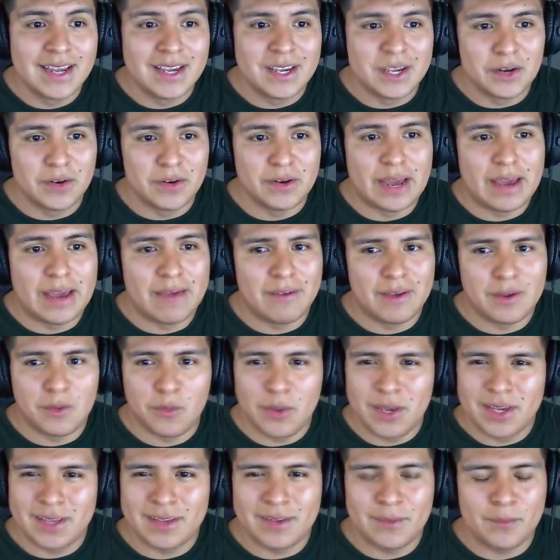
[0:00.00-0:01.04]
dive
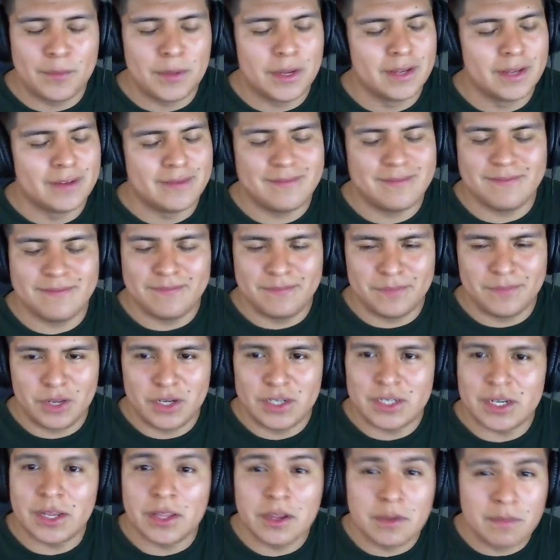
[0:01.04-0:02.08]
in. But
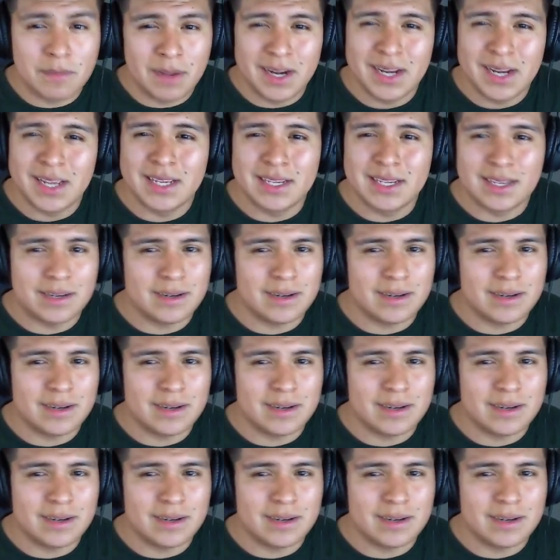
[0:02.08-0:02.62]
there's other money